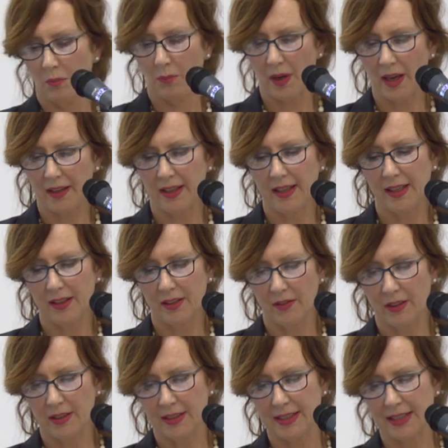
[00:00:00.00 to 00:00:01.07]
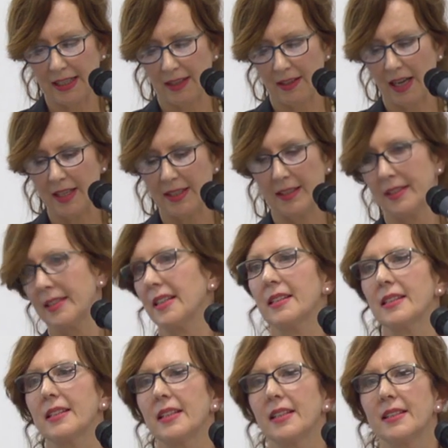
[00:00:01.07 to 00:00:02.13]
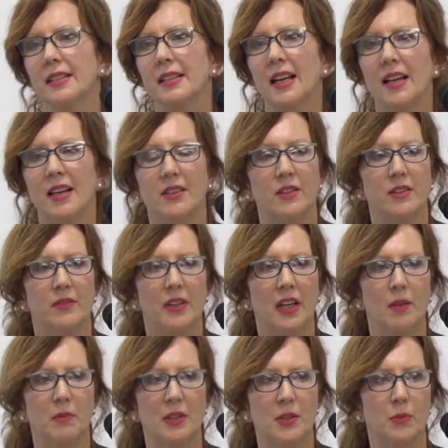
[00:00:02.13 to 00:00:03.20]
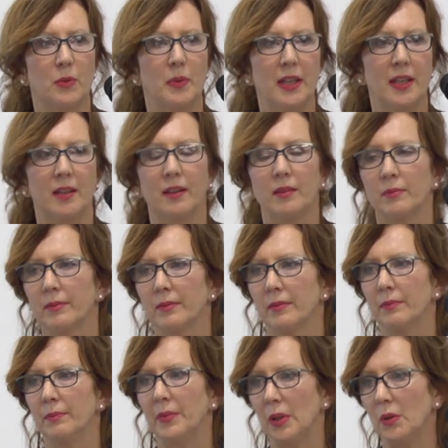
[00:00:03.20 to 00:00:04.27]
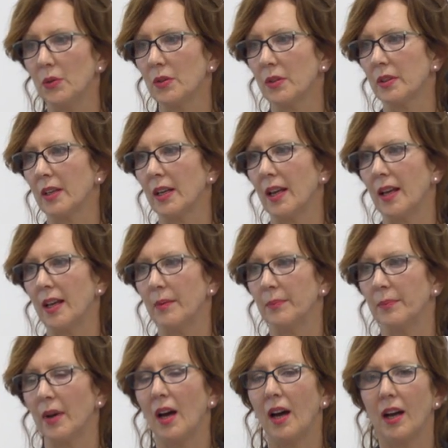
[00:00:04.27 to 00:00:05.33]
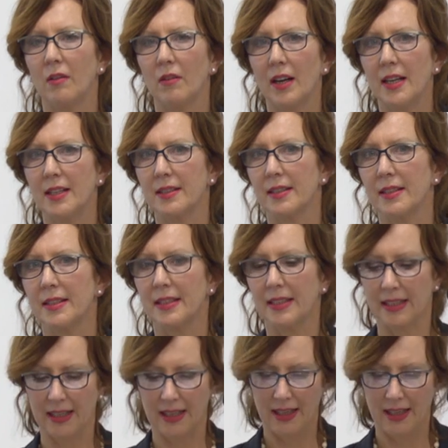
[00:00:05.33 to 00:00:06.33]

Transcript: by the end of the 1960s, larger developments were being built, high rises,